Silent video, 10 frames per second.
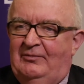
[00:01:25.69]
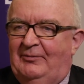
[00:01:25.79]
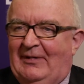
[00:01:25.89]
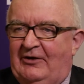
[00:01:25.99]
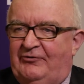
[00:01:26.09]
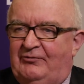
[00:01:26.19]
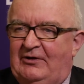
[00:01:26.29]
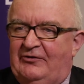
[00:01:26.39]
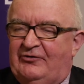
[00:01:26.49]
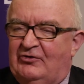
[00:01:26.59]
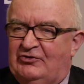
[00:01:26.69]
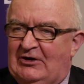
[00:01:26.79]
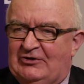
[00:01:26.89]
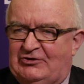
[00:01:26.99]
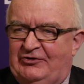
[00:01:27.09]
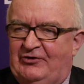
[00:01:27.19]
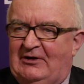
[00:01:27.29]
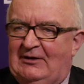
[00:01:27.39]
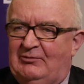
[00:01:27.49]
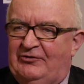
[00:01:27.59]
the balance between the Scottish Nationalists
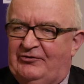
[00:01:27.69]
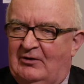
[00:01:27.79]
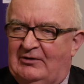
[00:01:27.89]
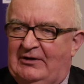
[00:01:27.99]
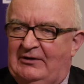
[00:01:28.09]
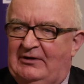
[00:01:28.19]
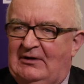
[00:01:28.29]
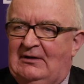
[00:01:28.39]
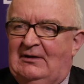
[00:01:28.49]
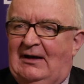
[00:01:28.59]
and Labour in Scotland.